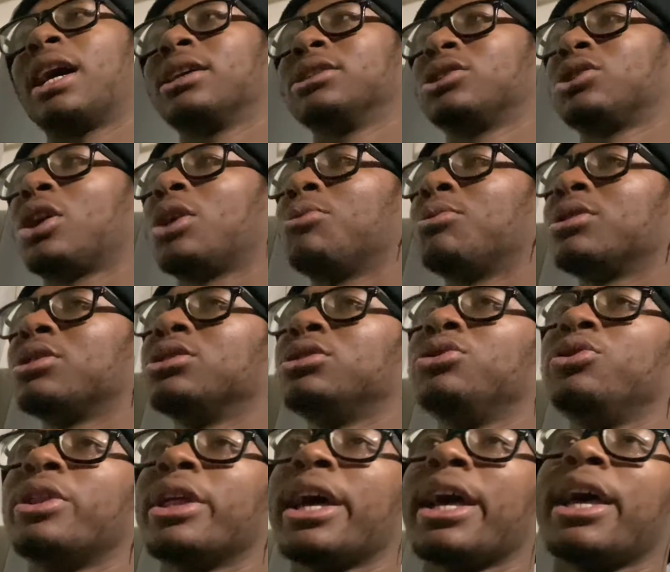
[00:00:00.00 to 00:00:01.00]
so I want to
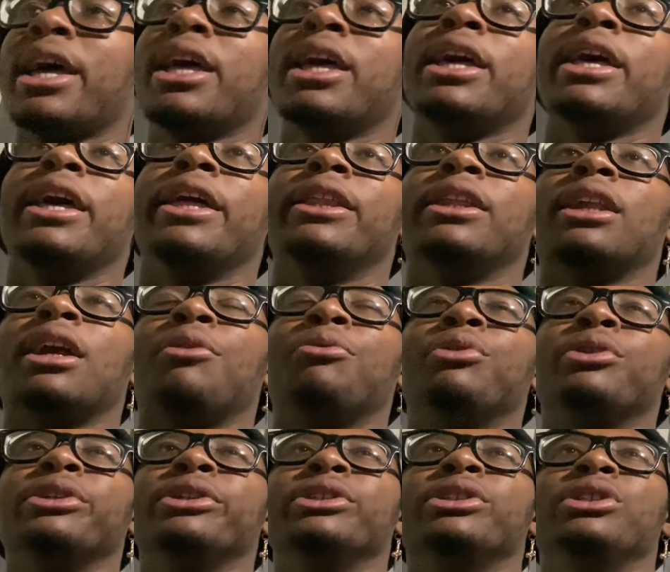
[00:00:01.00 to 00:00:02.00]
do that. And then I
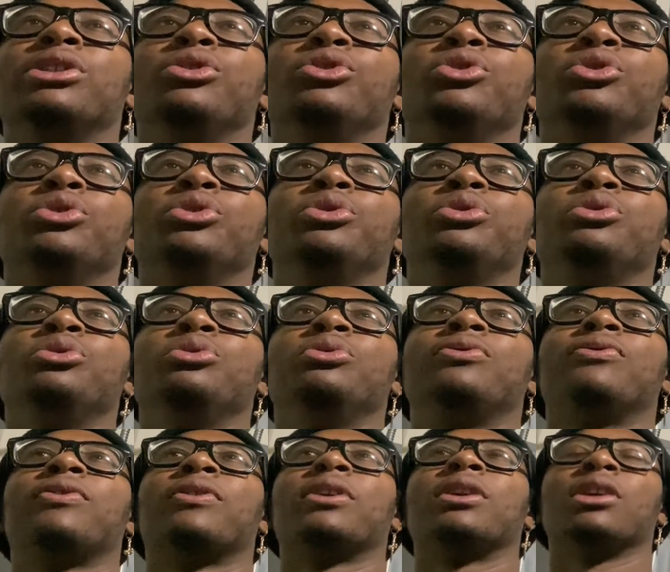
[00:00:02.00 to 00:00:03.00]
want to do,
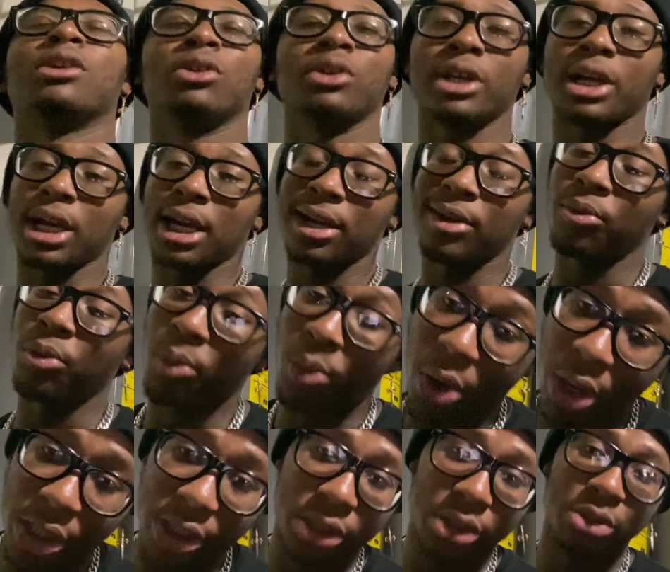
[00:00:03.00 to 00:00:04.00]
fuck, oh yeah, I
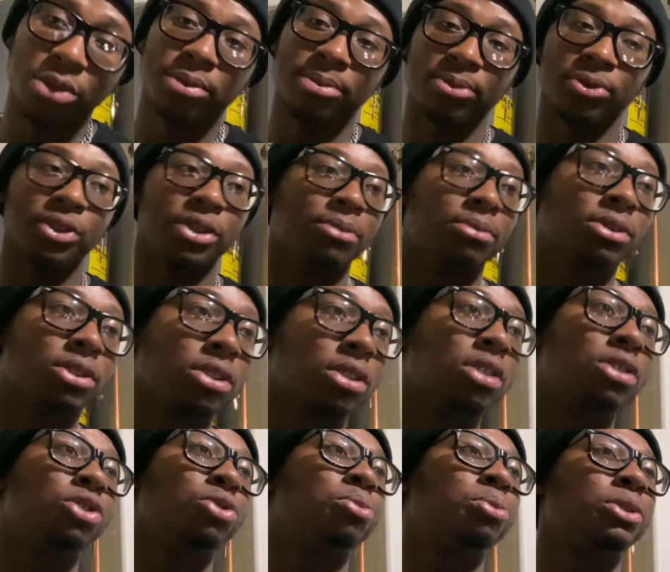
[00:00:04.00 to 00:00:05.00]
want to do some rims,
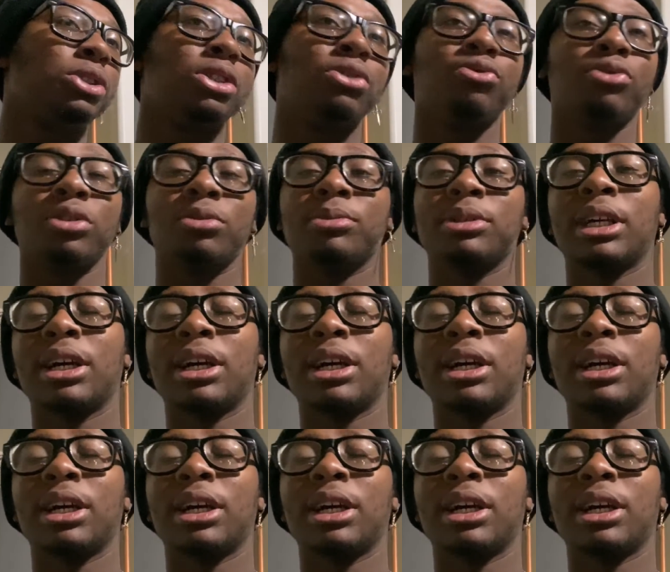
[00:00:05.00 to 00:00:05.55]
100% rims.